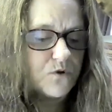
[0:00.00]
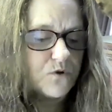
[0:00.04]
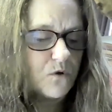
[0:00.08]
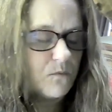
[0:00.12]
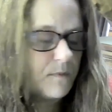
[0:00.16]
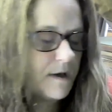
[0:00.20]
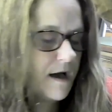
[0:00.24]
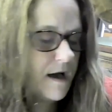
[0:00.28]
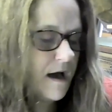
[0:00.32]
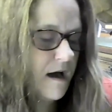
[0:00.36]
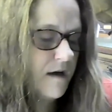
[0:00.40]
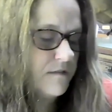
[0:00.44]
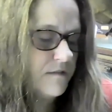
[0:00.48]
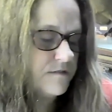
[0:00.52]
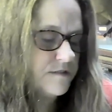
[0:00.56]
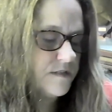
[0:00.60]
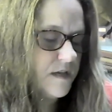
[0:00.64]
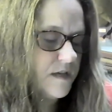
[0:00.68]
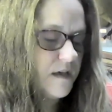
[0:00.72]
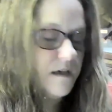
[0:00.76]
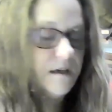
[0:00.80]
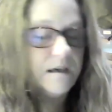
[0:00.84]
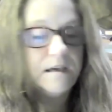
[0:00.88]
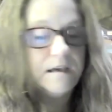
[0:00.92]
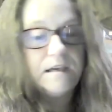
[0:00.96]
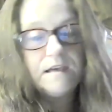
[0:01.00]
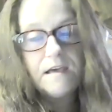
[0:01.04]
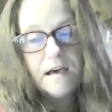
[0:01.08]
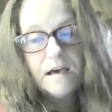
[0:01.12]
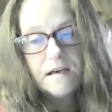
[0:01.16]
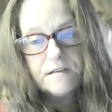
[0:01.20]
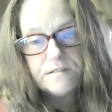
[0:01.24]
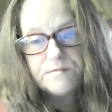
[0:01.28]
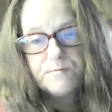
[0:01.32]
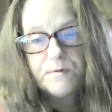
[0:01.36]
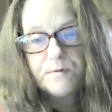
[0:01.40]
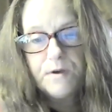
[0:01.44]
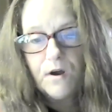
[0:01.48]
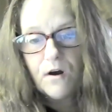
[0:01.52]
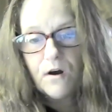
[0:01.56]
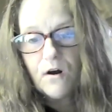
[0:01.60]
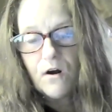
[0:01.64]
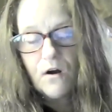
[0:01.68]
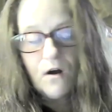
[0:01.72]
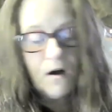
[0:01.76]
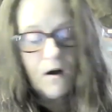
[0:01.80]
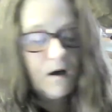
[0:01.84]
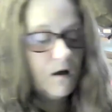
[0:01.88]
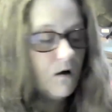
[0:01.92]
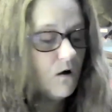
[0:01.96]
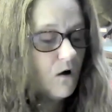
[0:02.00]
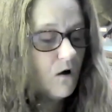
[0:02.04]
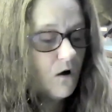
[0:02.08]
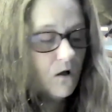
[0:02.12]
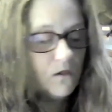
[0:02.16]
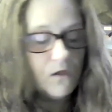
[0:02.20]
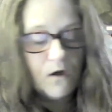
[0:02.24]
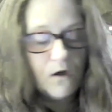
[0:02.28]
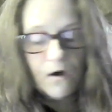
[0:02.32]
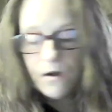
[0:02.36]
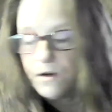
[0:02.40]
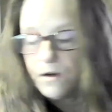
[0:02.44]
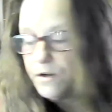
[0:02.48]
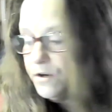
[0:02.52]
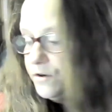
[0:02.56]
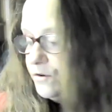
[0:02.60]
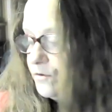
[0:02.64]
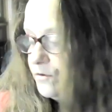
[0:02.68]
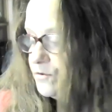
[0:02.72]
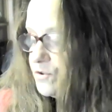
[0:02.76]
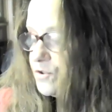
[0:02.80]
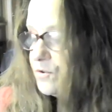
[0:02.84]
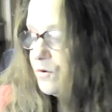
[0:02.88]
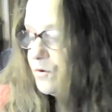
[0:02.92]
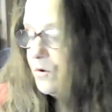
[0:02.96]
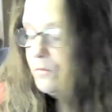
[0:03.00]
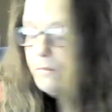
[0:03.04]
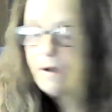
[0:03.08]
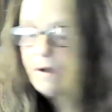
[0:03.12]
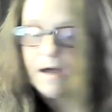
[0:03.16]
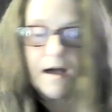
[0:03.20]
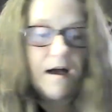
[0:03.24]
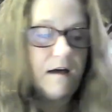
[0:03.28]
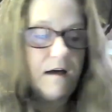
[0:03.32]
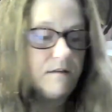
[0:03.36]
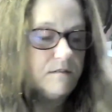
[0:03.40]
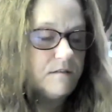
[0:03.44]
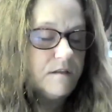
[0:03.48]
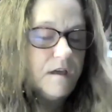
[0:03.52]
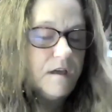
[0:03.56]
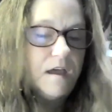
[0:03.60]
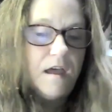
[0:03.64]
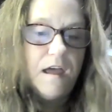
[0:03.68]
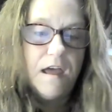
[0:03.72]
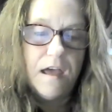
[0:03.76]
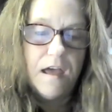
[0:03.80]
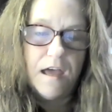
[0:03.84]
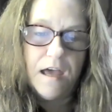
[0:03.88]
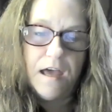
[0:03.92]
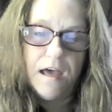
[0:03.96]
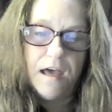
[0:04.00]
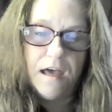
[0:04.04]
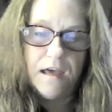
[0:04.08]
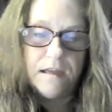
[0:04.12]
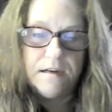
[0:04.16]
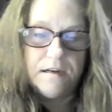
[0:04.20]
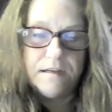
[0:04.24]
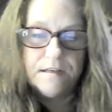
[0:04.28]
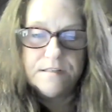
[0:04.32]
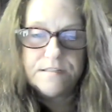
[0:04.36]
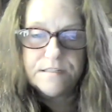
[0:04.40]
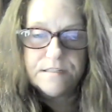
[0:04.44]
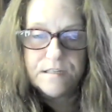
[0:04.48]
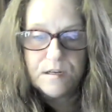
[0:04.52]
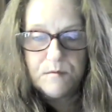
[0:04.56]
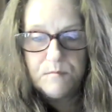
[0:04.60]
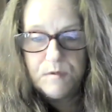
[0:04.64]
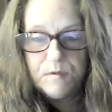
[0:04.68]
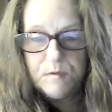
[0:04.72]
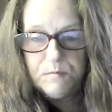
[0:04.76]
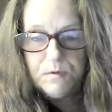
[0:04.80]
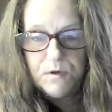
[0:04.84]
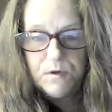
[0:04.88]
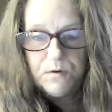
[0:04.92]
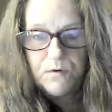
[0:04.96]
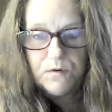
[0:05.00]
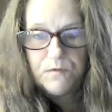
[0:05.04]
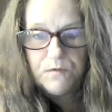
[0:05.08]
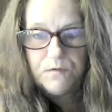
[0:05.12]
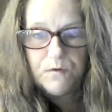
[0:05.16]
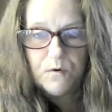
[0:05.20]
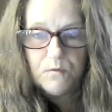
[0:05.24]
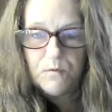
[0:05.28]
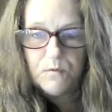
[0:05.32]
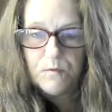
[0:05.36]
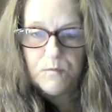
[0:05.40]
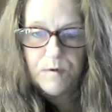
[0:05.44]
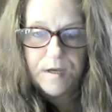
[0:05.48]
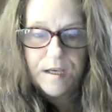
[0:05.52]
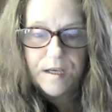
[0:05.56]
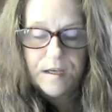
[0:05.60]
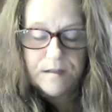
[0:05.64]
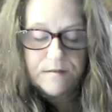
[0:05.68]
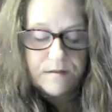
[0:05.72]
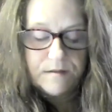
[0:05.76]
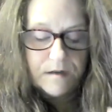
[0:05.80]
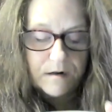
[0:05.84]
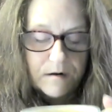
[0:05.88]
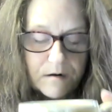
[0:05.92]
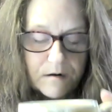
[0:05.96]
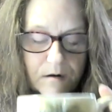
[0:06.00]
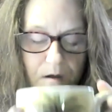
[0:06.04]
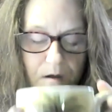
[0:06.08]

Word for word: new soul paths. Yes, we are all on a new soul path. And it's going to be beautiful when we get